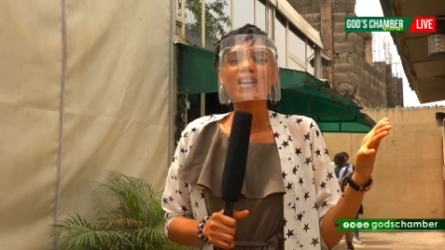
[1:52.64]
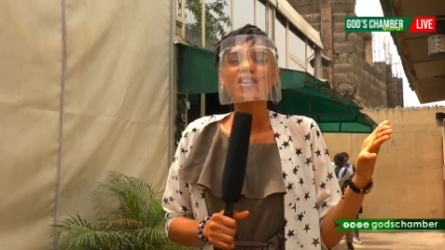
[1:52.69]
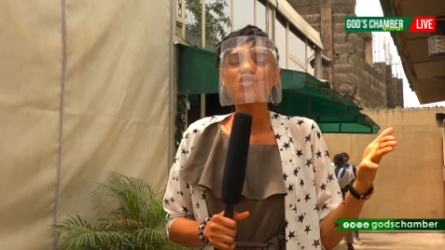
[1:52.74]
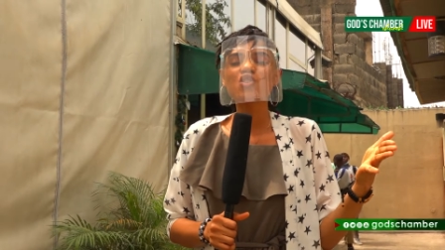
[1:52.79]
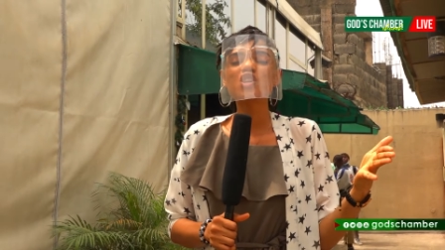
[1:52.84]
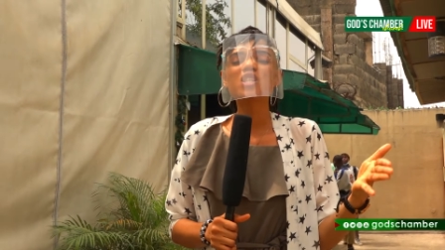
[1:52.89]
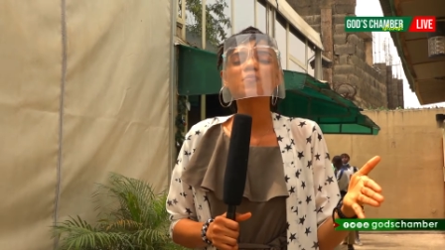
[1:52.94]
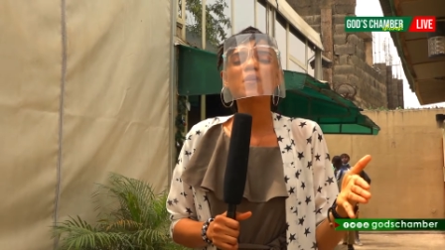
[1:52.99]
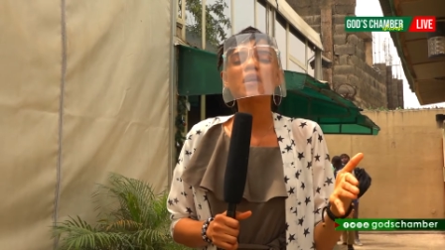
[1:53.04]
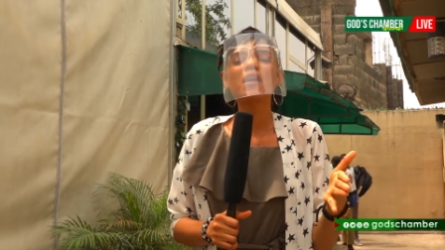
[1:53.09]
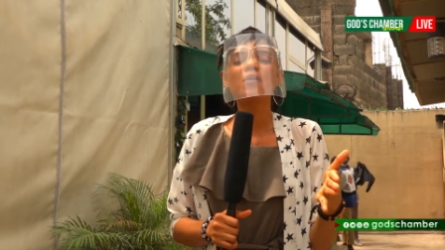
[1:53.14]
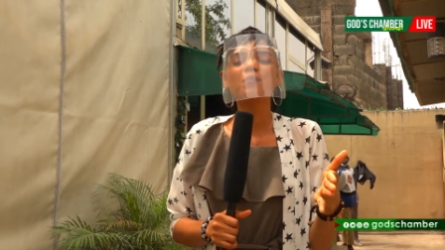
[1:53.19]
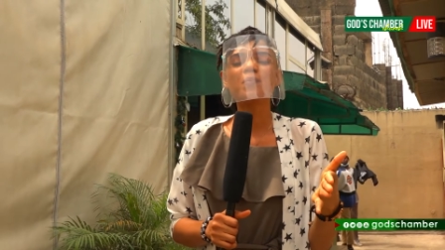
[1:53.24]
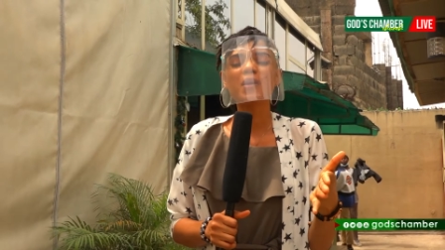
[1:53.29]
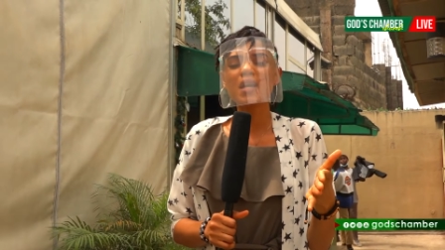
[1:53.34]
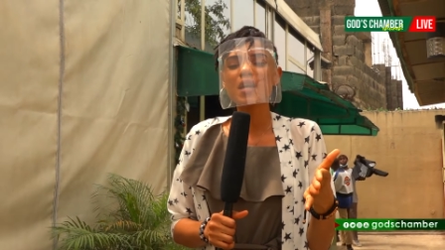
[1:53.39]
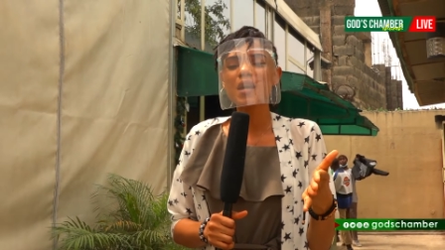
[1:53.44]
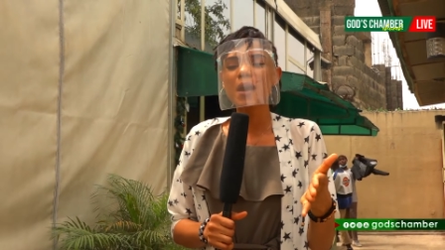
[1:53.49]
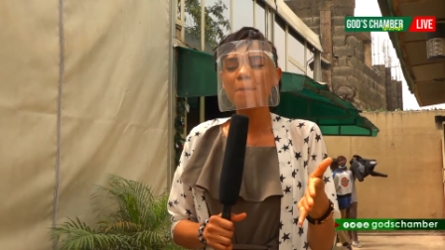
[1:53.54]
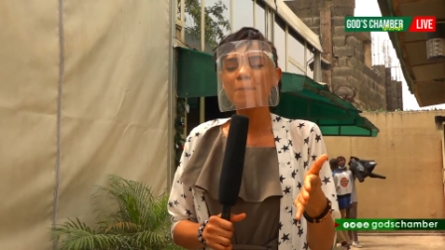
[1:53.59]
just be,
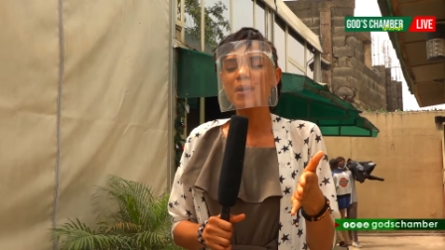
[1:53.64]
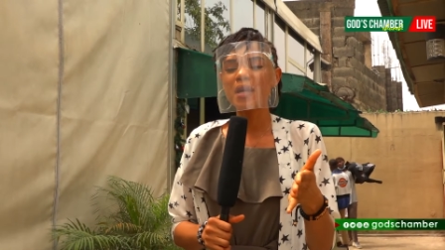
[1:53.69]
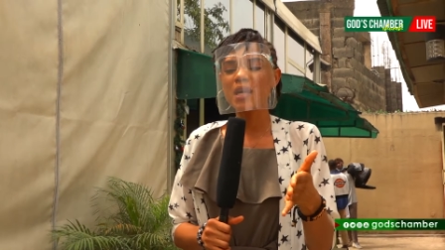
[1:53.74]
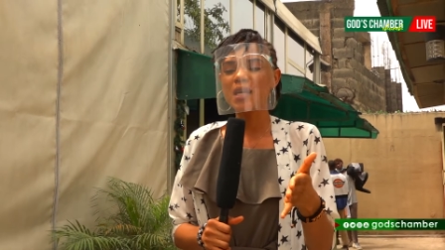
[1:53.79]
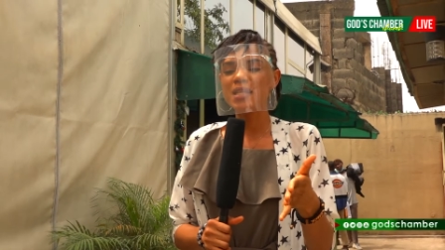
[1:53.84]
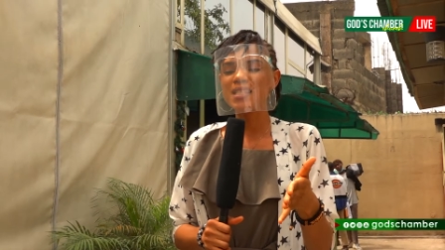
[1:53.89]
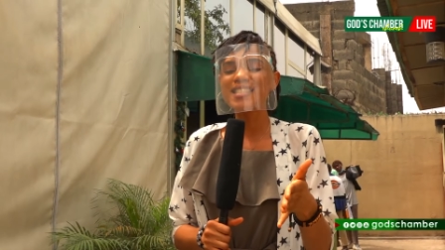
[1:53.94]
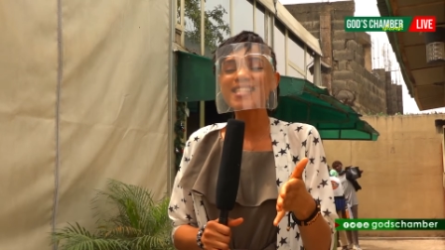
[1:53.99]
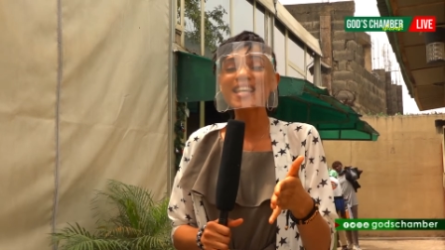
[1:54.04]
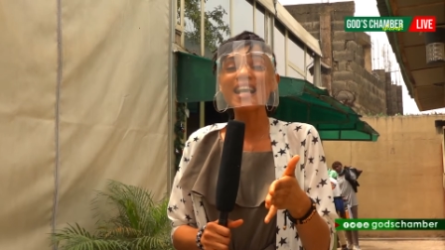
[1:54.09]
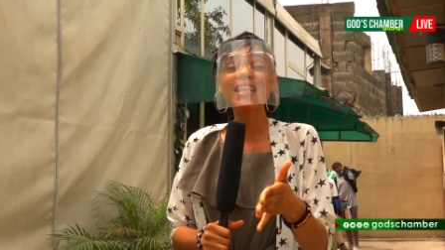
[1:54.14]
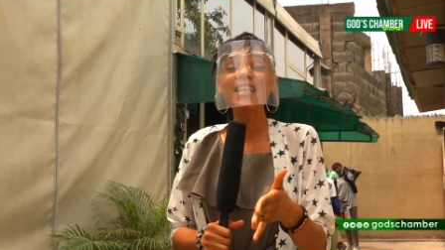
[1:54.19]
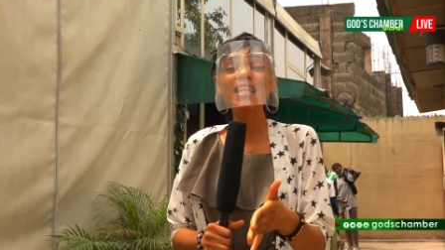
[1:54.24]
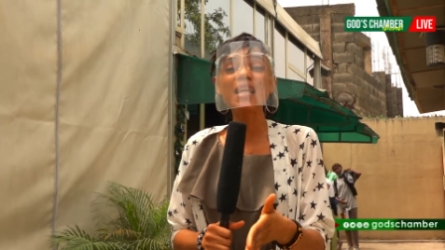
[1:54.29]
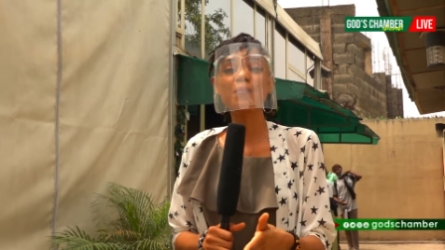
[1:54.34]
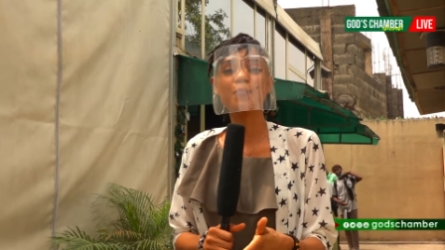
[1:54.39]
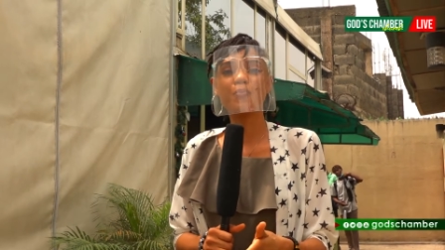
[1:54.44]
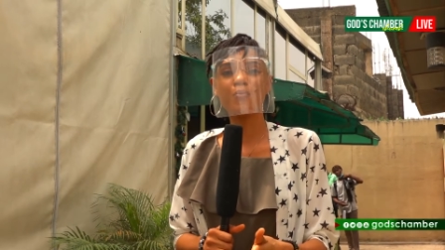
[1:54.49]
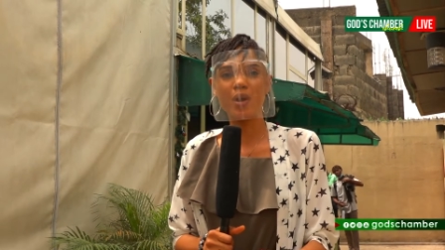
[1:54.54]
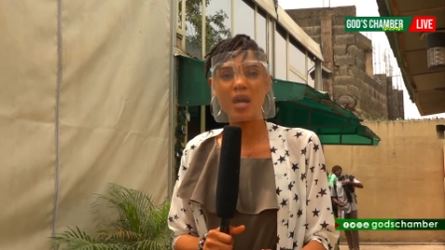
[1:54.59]
be, be
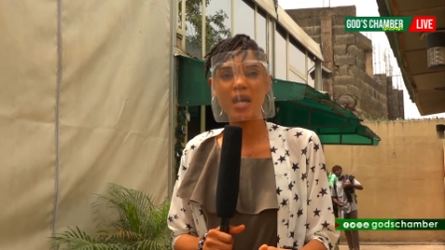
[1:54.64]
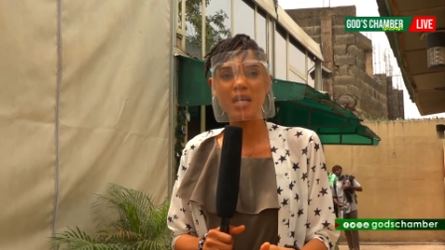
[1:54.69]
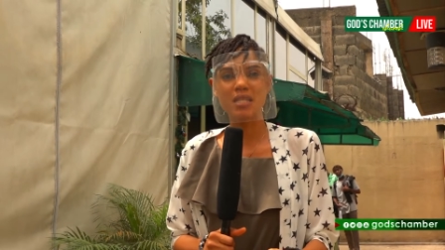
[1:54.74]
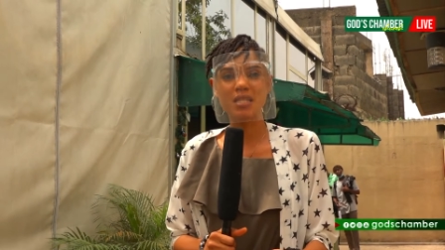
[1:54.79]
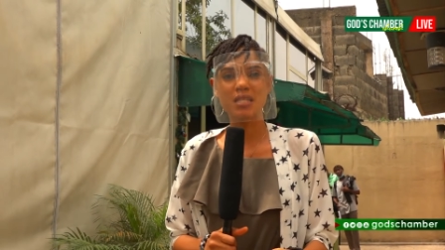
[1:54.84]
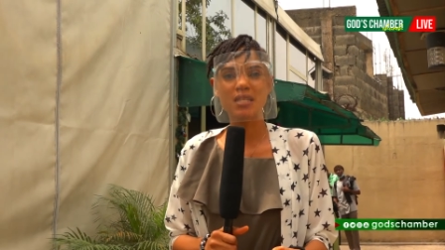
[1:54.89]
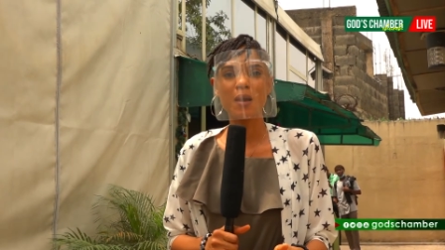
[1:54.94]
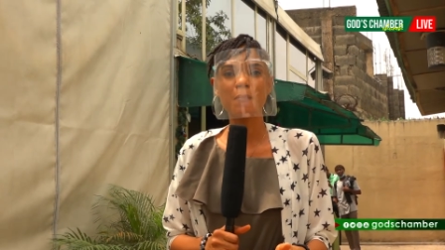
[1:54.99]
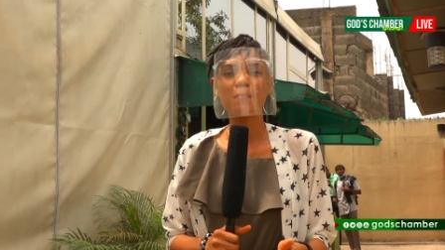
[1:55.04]
deliberate,